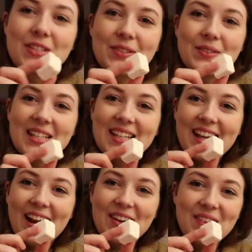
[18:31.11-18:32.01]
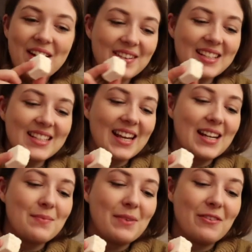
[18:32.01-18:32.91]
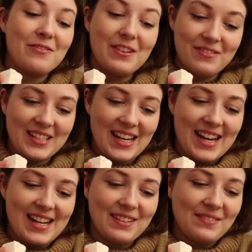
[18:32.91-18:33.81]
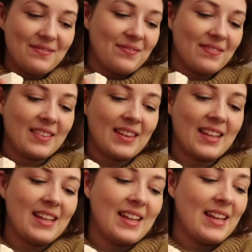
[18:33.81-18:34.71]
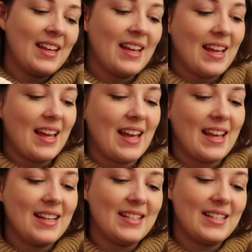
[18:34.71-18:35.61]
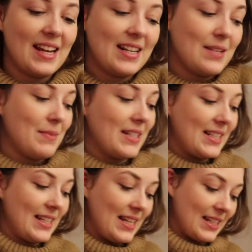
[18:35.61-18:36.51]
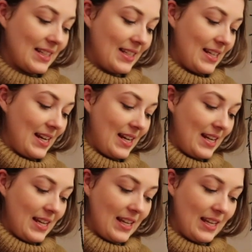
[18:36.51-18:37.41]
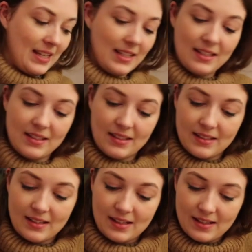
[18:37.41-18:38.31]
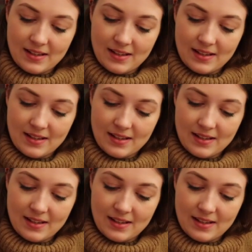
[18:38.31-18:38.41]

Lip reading: salted caramel in day number 15. And day number 16 is